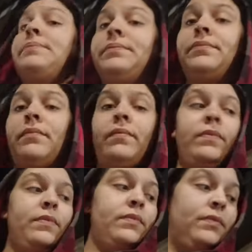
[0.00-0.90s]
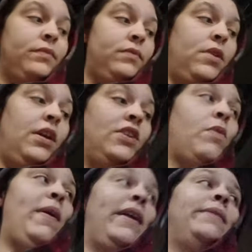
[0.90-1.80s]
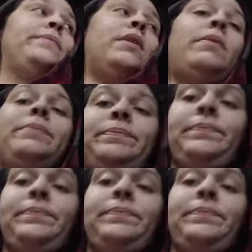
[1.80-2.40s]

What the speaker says: All right, let's go back in. Come on.